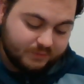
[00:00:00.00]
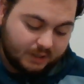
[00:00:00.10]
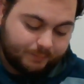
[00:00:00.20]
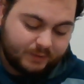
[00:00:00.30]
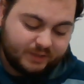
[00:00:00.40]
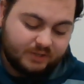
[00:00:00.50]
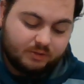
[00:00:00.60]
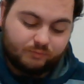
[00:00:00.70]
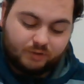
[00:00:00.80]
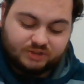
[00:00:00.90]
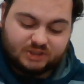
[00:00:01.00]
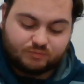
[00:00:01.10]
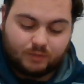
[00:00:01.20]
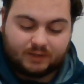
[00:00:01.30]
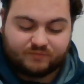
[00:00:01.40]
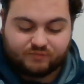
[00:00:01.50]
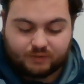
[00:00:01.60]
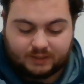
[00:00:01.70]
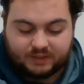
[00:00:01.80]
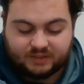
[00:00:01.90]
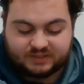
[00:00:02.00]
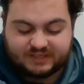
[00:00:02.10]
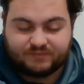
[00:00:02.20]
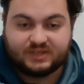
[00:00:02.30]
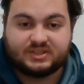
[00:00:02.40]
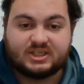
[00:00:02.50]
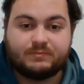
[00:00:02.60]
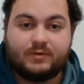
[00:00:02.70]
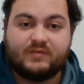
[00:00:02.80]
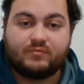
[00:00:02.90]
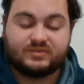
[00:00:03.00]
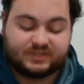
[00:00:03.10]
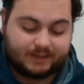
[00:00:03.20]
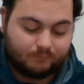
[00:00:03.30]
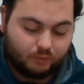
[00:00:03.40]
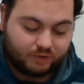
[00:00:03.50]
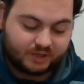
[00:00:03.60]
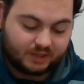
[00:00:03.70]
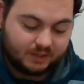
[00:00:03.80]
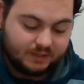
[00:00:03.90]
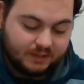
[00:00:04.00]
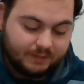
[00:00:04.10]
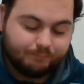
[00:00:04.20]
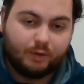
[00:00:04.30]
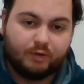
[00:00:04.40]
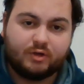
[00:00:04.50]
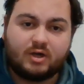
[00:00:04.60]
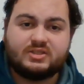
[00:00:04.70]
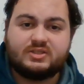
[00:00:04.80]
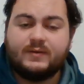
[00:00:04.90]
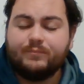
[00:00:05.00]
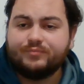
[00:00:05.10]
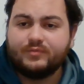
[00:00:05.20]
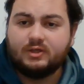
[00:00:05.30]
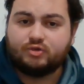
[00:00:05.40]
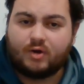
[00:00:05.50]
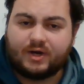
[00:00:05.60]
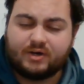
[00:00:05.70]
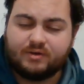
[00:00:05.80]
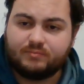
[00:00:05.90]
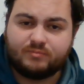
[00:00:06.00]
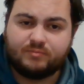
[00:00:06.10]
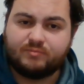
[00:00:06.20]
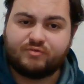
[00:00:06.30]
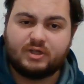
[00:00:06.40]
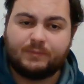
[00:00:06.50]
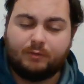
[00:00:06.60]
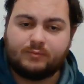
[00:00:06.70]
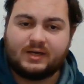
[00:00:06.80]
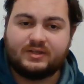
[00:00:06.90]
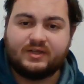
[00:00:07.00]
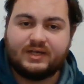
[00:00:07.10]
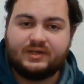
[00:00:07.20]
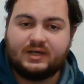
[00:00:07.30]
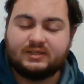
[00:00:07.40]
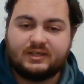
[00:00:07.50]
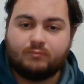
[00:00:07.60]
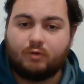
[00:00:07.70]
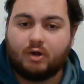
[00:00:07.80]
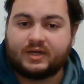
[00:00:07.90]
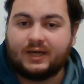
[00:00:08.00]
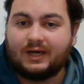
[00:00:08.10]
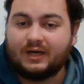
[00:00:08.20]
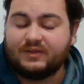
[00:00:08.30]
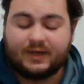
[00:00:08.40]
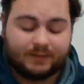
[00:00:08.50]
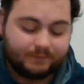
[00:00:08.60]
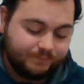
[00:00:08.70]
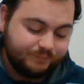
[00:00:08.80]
a penalty to the Roosters right in front in the 76th minute from Sam Walker. Bulldogs trying to throw the ball around at the end there. It didn't work out. And then